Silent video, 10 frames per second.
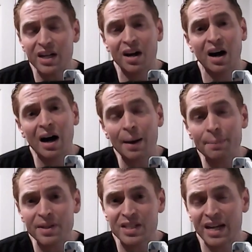to
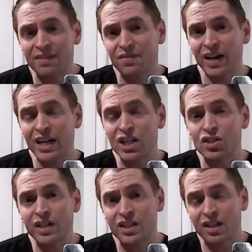compensate for
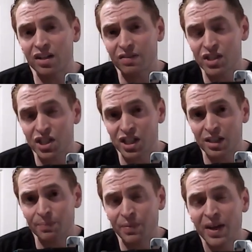injury to the nervous
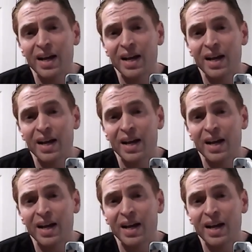system.